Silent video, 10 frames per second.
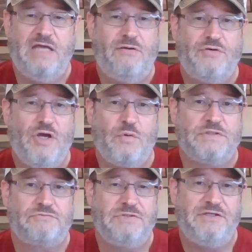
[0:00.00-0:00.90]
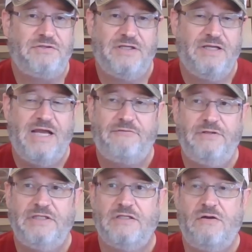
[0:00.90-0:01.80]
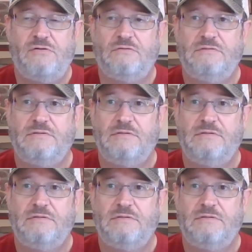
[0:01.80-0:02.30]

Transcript: I don't know what's real. I really don't.